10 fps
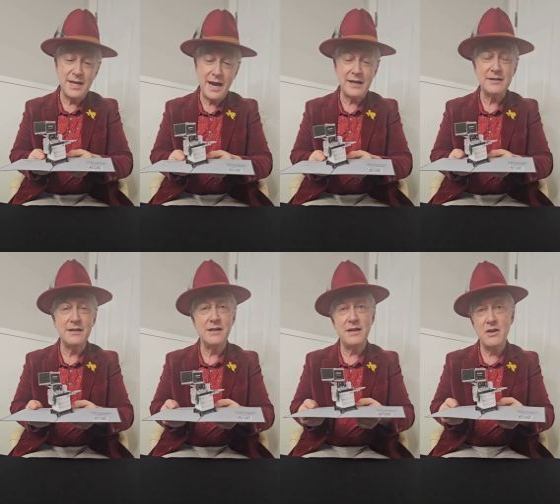
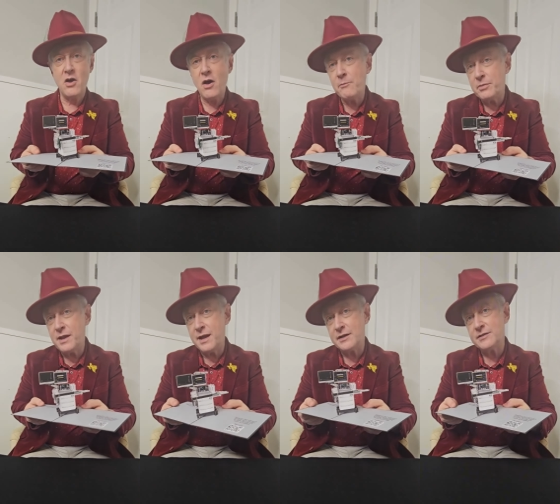technically
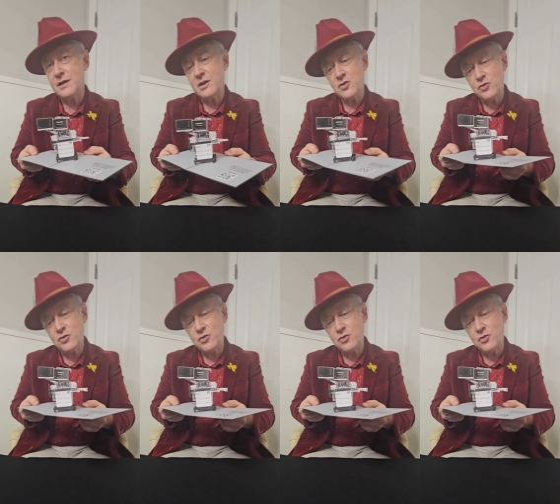complex